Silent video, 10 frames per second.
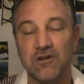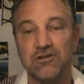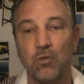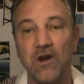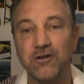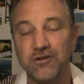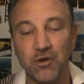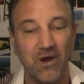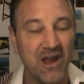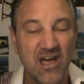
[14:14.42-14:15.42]
what you're
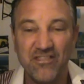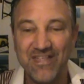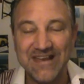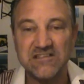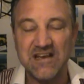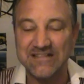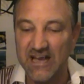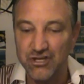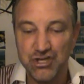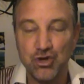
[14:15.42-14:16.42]
doing? Things like
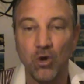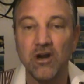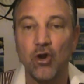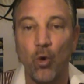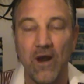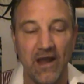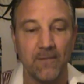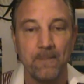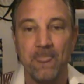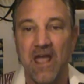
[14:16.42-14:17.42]
that, short, quick.
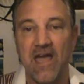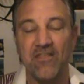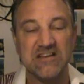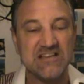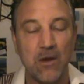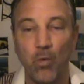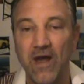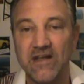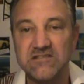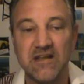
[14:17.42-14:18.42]
And they say,
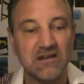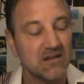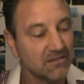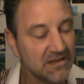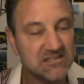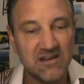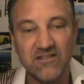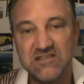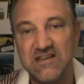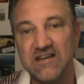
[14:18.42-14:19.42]
what is it? Listen to
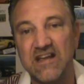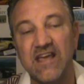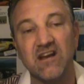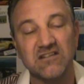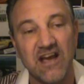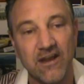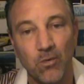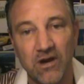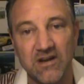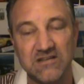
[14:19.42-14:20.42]
the CD, it'll tell you
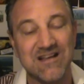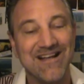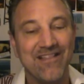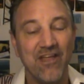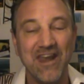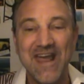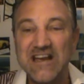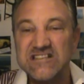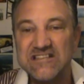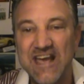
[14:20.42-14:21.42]
what it is. The
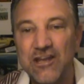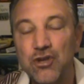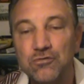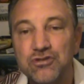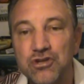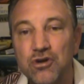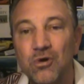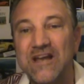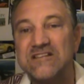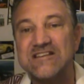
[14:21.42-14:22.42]
next thing you
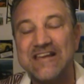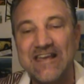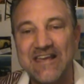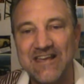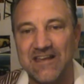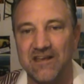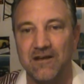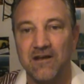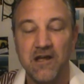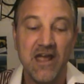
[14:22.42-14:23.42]
do is key.
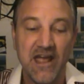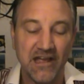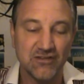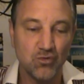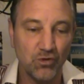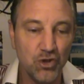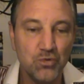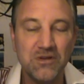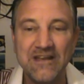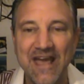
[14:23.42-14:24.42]
It's
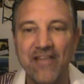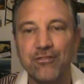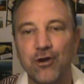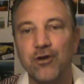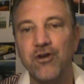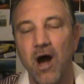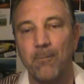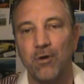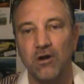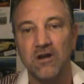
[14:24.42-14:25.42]
you get their
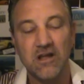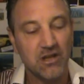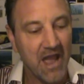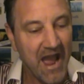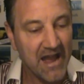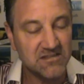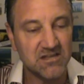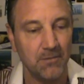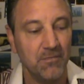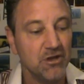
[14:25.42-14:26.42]
number. Ask
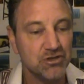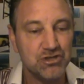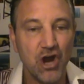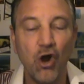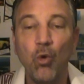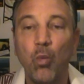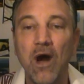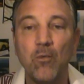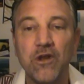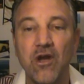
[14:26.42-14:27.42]
them, Joe,
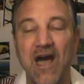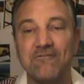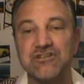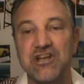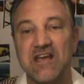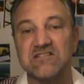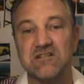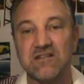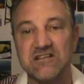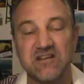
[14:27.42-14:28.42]
when will you have a chance to
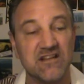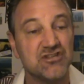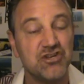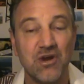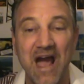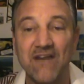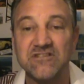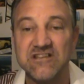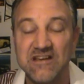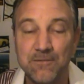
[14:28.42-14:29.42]
listen to this? Do you have a
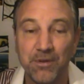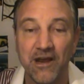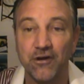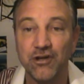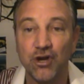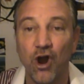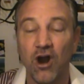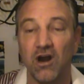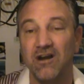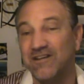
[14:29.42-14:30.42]
CD player in your
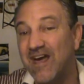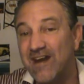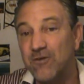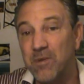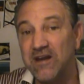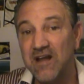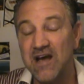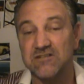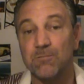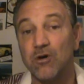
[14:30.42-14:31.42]
car? Not everybody
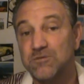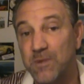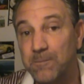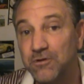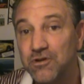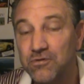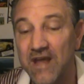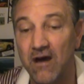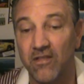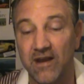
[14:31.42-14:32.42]
does. Most people do
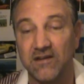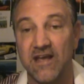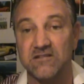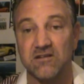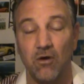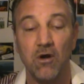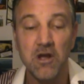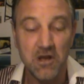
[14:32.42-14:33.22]
nowadays though.